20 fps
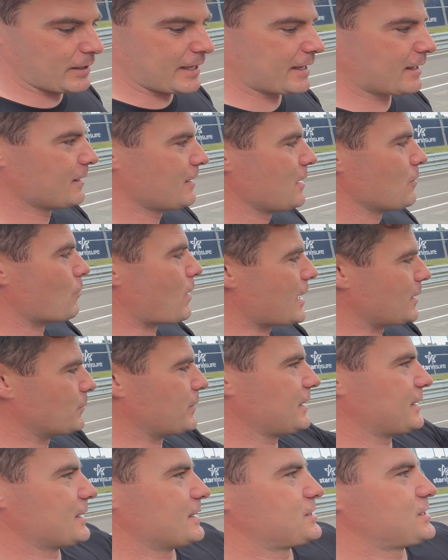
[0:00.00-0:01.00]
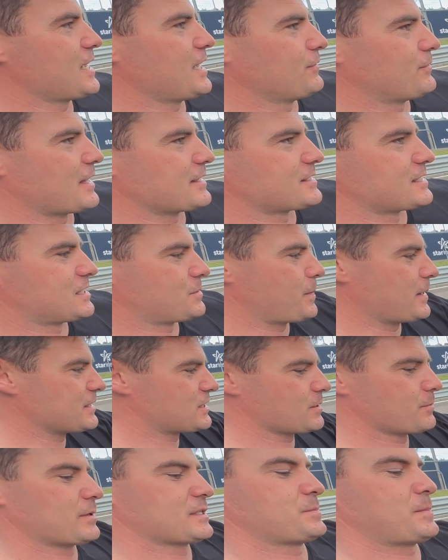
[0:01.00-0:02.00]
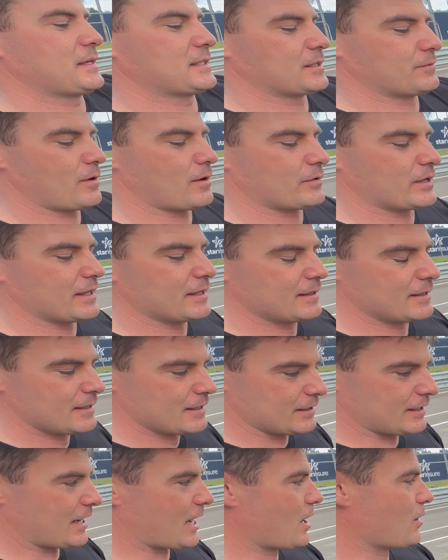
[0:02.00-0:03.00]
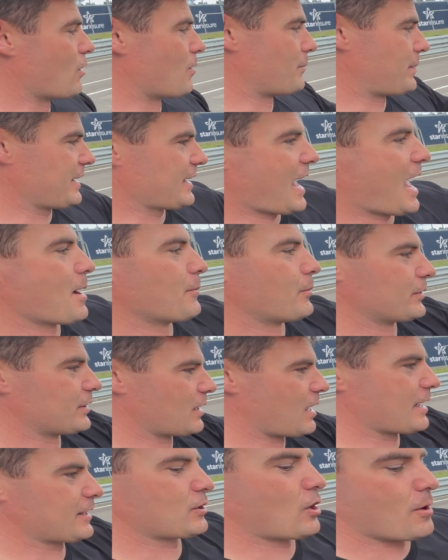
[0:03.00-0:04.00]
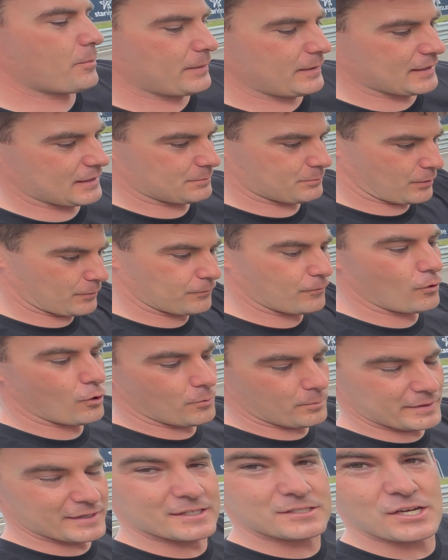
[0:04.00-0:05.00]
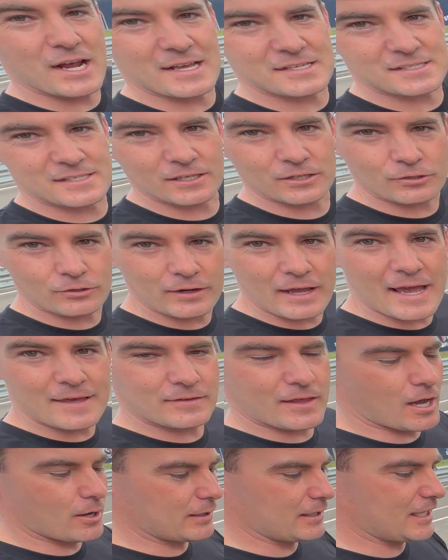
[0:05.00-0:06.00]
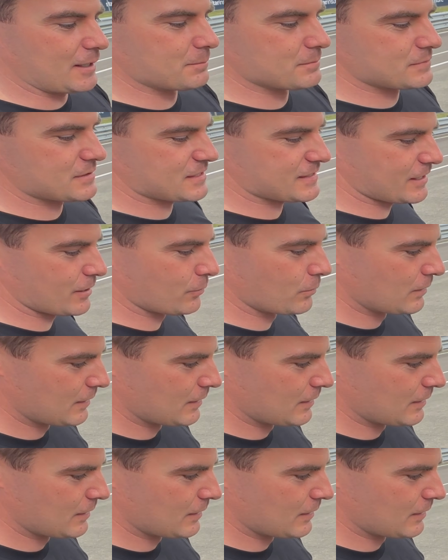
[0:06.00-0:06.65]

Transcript: where one, we can achieve that suspension perspective of it, you know, on being able to like copy and perform and adjust and create the OEM still.